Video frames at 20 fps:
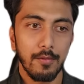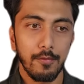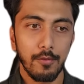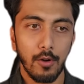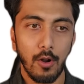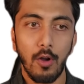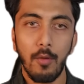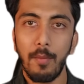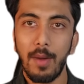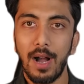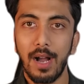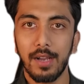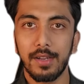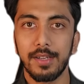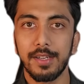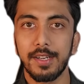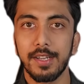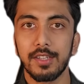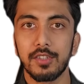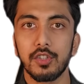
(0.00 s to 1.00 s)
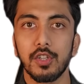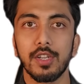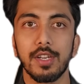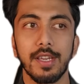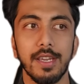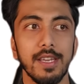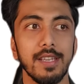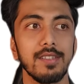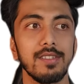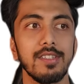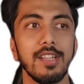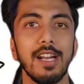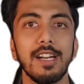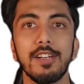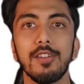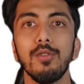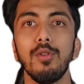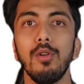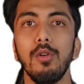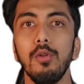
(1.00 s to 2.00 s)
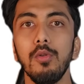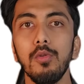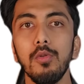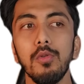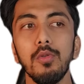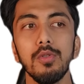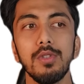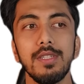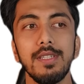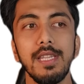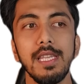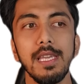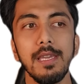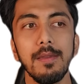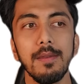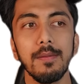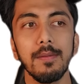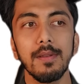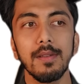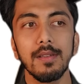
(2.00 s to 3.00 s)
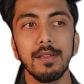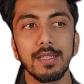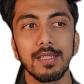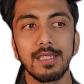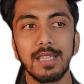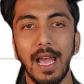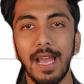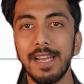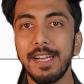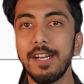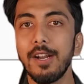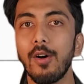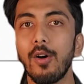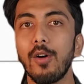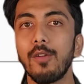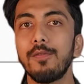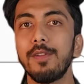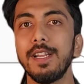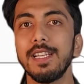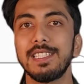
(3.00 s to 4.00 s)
from architecture is that you lose the side of